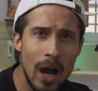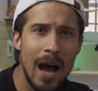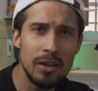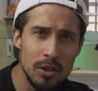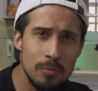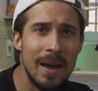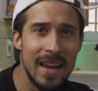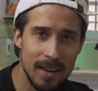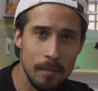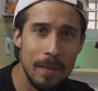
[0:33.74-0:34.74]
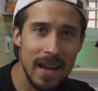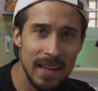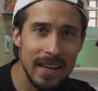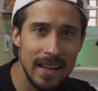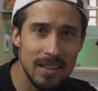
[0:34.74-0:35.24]
How do you make a
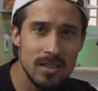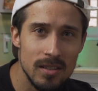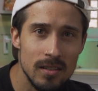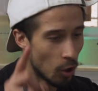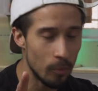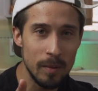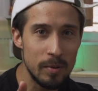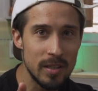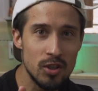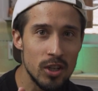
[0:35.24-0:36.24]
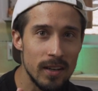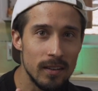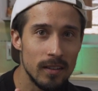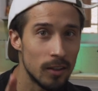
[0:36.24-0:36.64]
mayonnaise? Don't be a piece of shit.